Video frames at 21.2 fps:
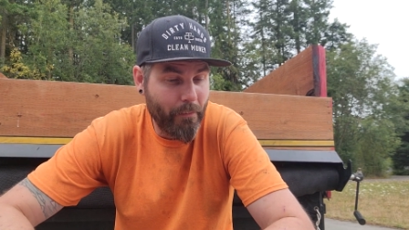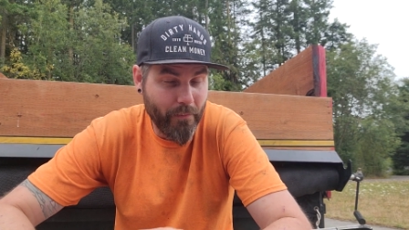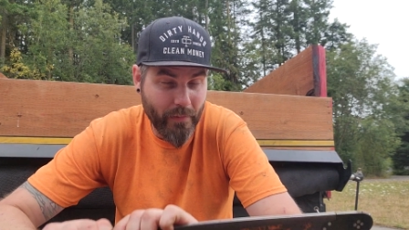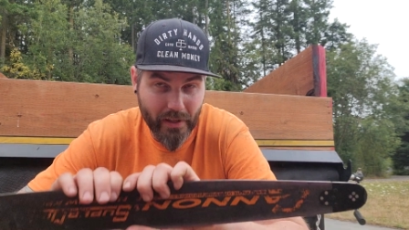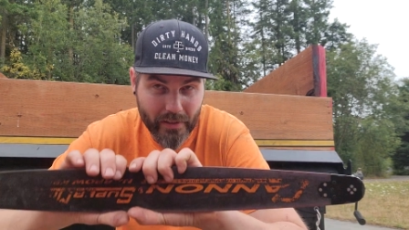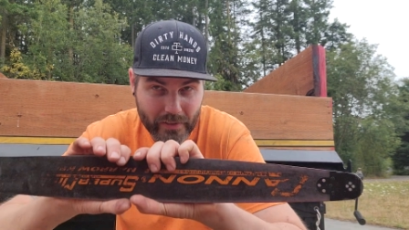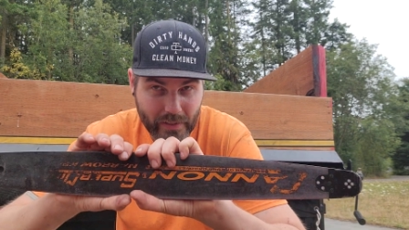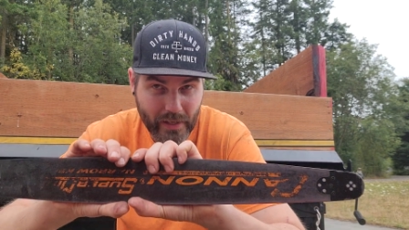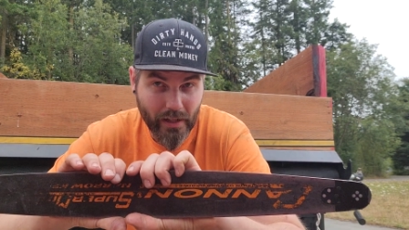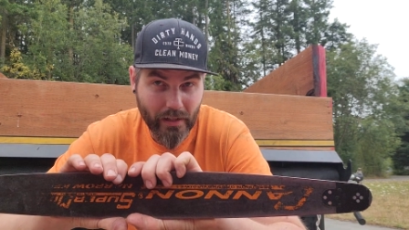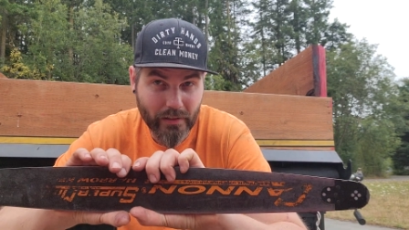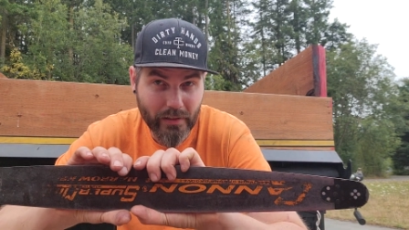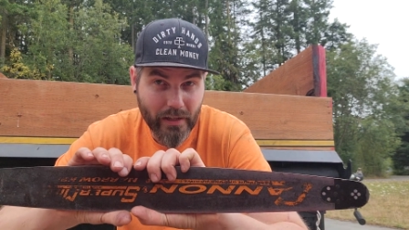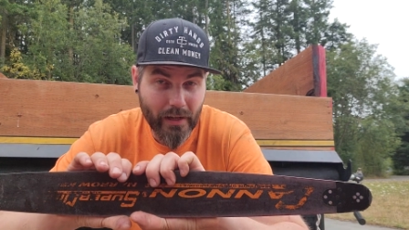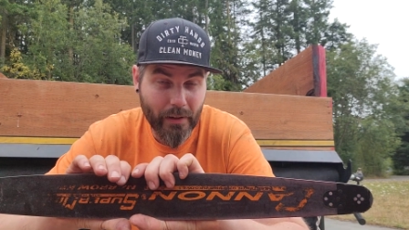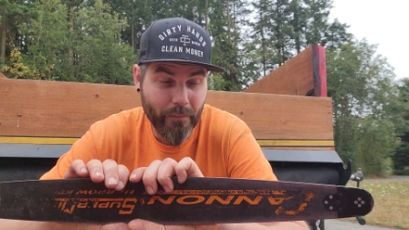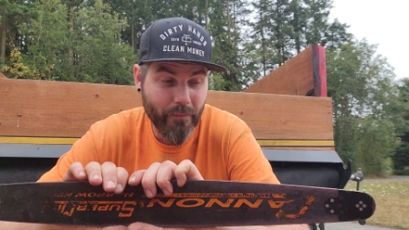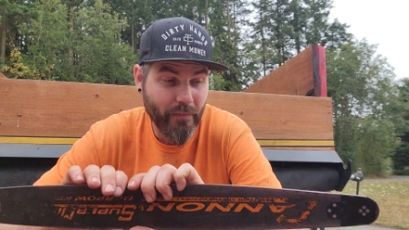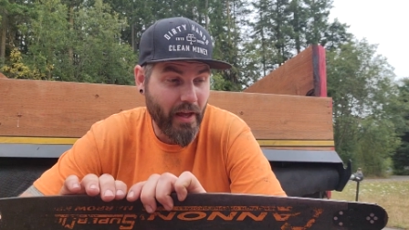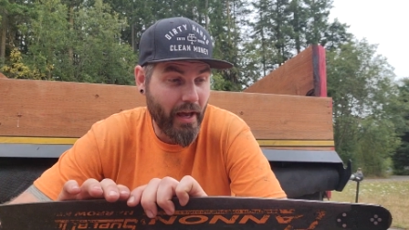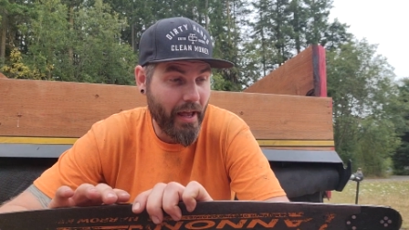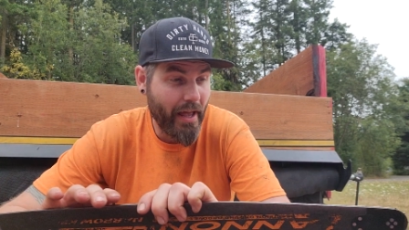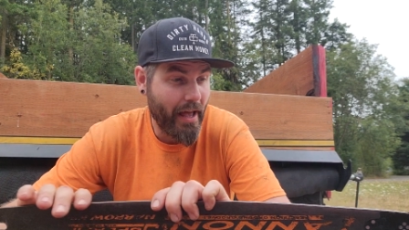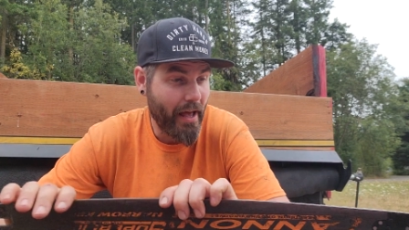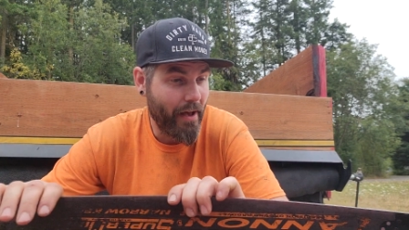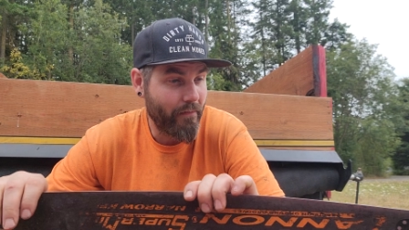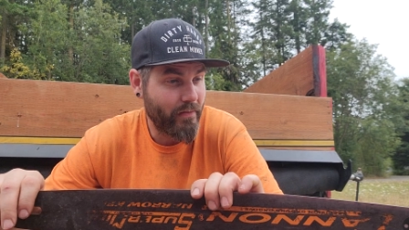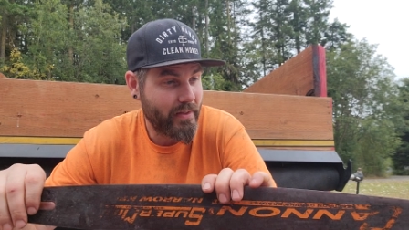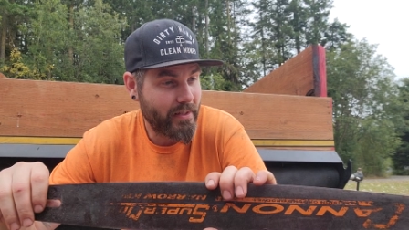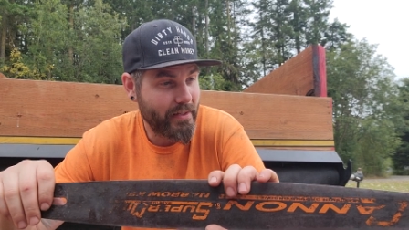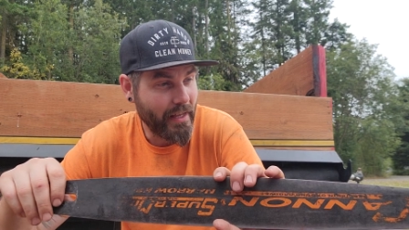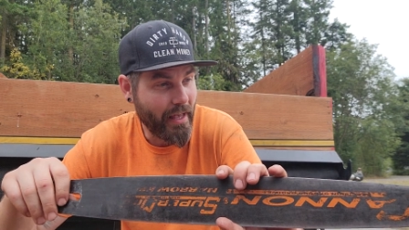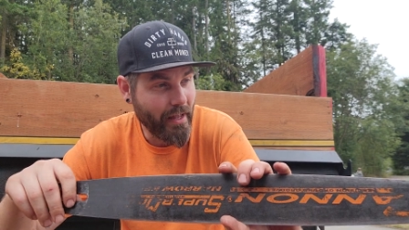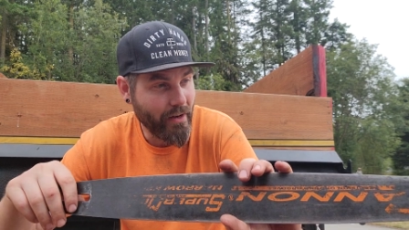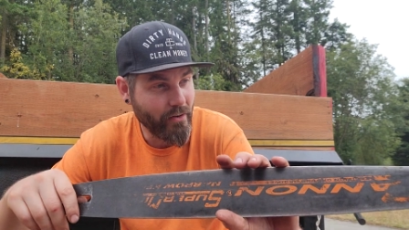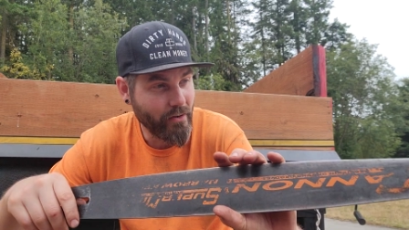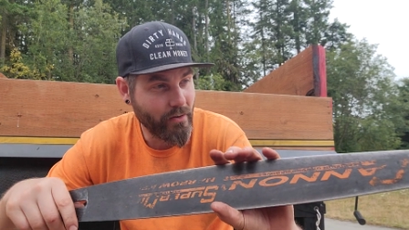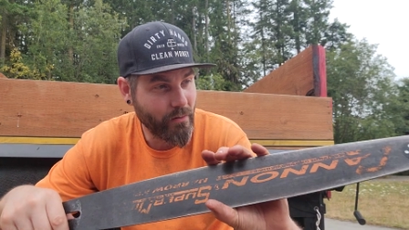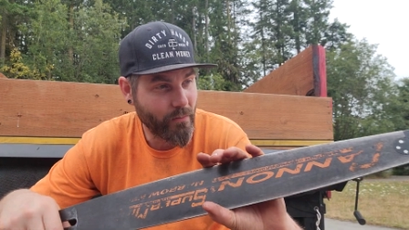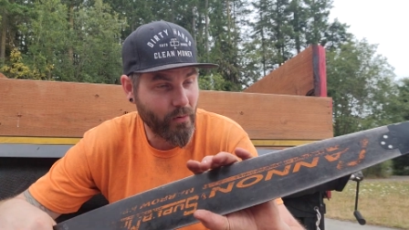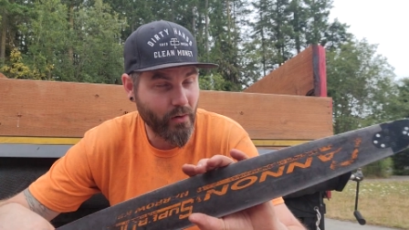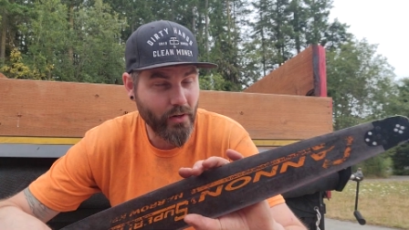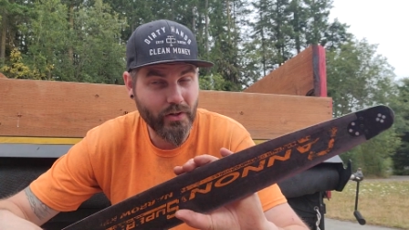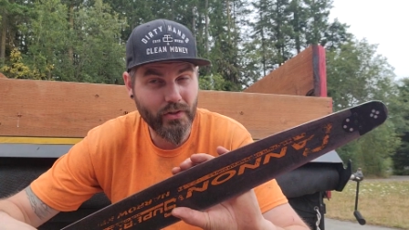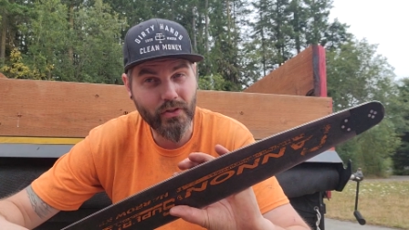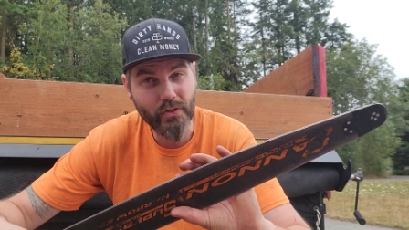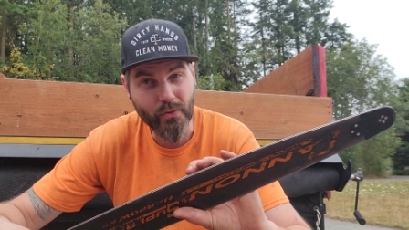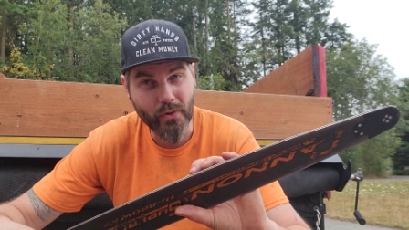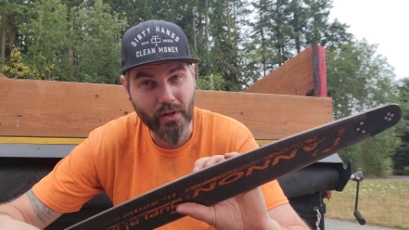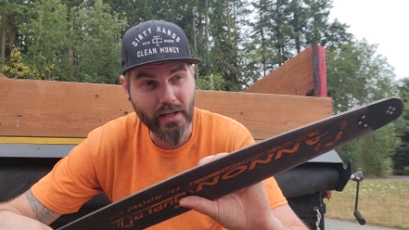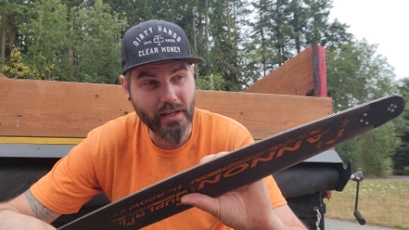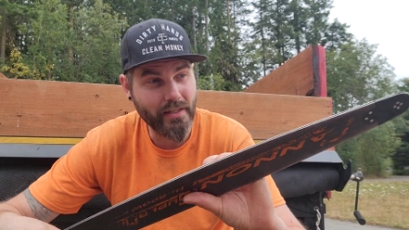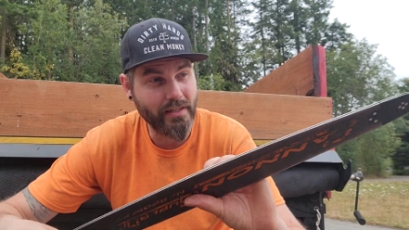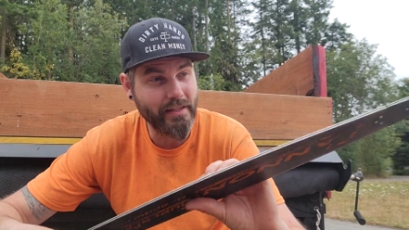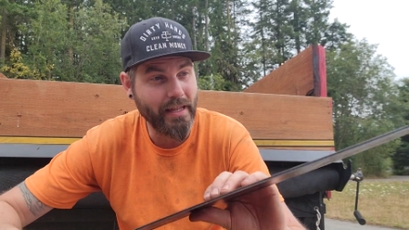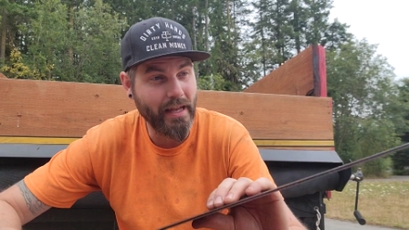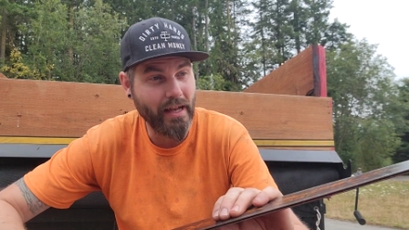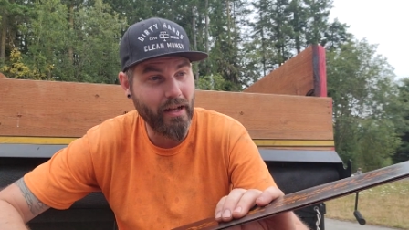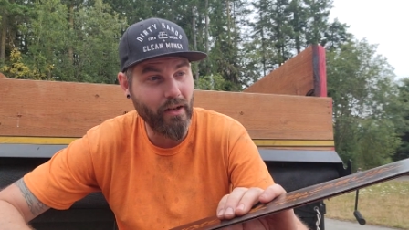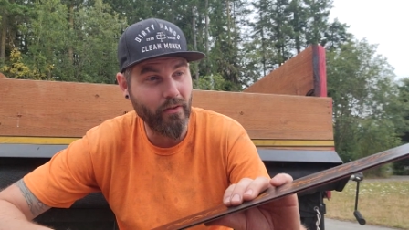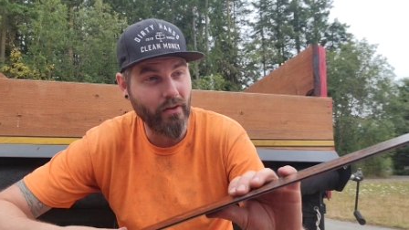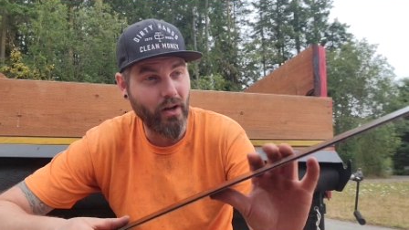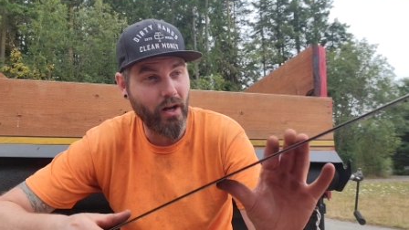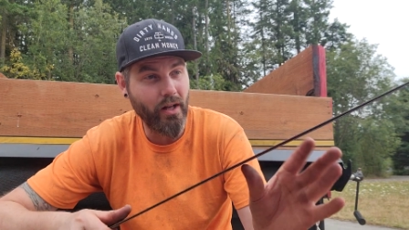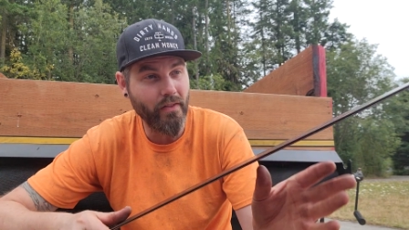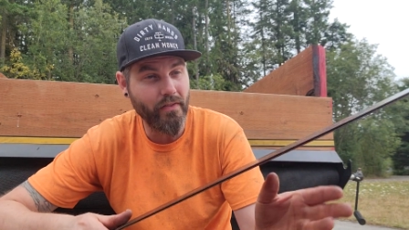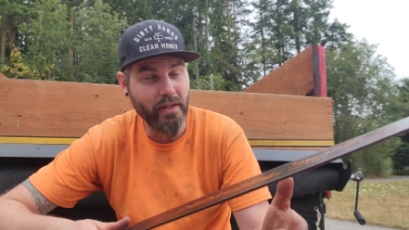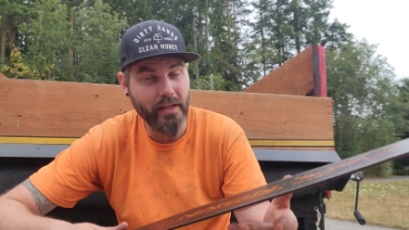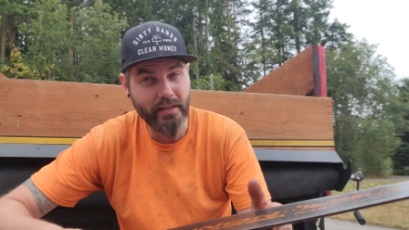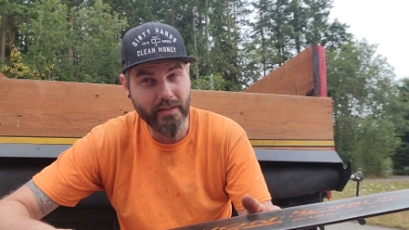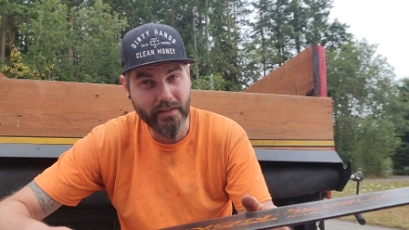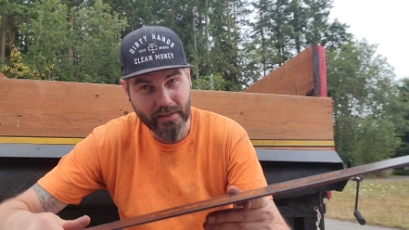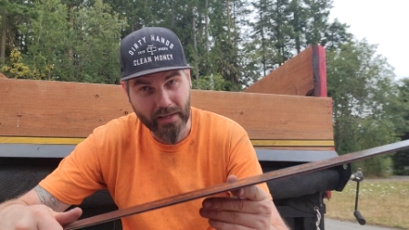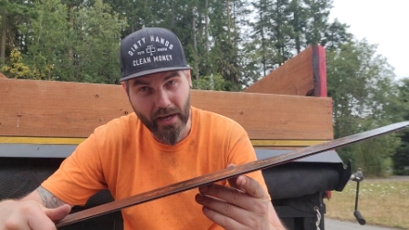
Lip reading: It's held up. I have set numerous trees down on this,